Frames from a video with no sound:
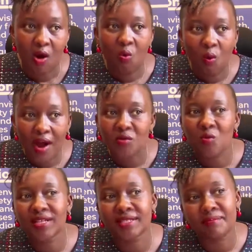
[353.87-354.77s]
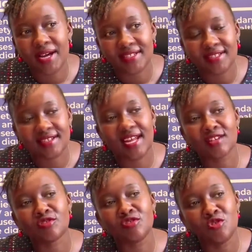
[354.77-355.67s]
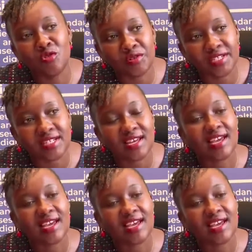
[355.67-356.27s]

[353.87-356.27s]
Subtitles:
what was passed does not